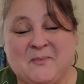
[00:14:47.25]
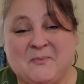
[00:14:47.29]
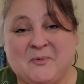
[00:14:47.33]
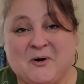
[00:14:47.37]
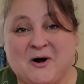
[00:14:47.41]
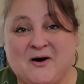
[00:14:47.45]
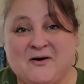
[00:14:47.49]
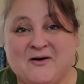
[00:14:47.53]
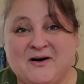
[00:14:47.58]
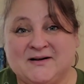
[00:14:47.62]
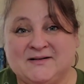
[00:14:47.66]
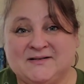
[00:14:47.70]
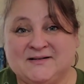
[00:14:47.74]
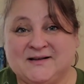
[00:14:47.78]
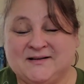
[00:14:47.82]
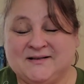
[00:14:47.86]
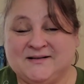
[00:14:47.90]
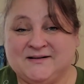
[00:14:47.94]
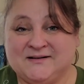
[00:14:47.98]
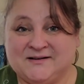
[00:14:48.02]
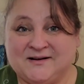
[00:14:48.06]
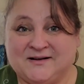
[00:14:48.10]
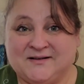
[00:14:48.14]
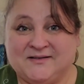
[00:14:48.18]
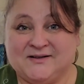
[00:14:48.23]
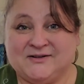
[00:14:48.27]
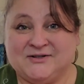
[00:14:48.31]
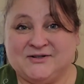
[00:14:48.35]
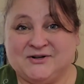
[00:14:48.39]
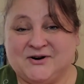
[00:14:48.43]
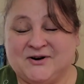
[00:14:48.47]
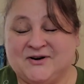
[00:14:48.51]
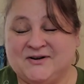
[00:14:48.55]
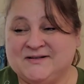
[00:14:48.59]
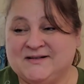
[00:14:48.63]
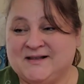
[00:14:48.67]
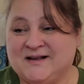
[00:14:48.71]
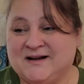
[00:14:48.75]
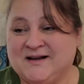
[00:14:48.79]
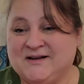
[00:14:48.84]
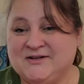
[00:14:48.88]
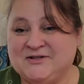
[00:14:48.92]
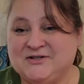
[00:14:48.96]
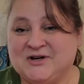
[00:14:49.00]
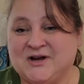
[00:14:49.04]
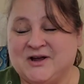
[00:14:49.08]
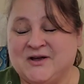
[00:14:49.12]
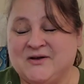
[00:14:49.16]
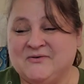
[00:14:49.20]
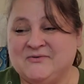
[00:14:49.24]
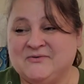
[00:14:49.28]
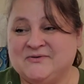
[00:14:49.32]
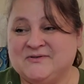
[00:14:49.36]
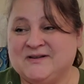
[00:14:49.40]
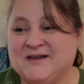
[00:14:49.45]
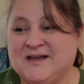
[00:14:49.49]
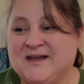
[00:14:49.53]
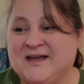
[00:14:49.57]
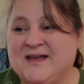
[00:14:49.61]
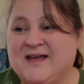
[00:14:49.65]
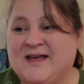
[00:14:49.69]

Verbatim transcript: progress on the, on the charts that he chose.